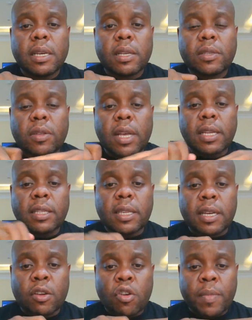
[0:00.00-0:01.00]
So that is
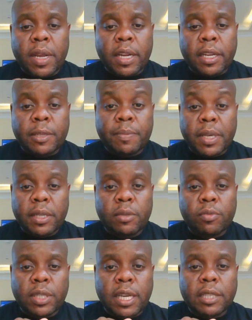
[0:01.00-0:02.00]
the recommended space,
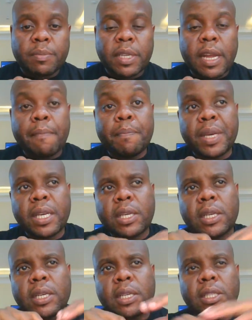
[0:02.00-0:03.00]
which has been a big
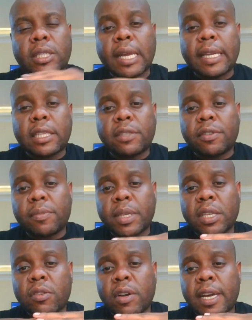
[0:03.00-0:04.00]
challenge for
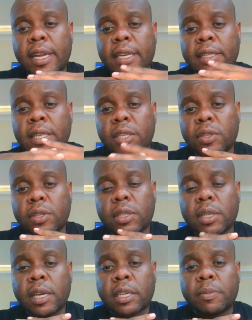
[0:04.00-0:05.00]
many
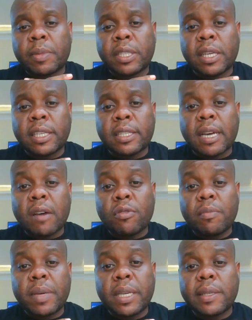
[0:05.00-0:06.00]
organizations, especially
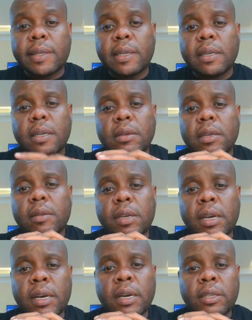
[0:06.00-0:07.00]
town-based,
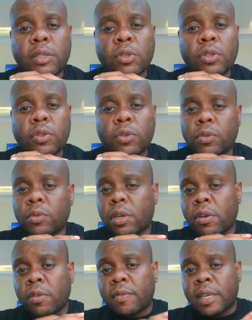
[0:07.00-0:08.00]
due to the
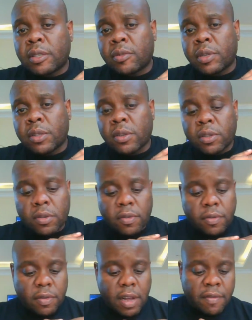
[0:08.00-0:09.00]
obvious reasons of
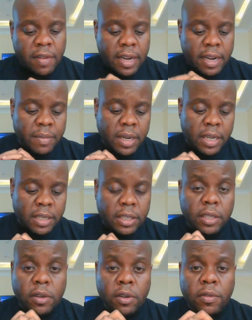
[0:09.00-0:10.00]

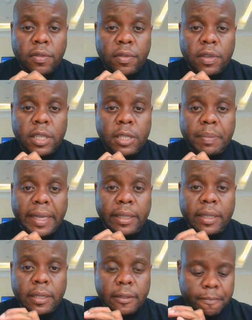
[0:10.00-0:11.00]
availability of
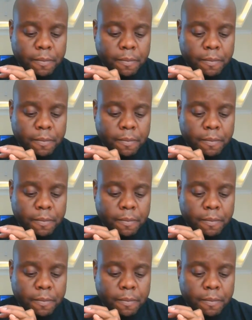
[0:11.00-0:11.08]
space.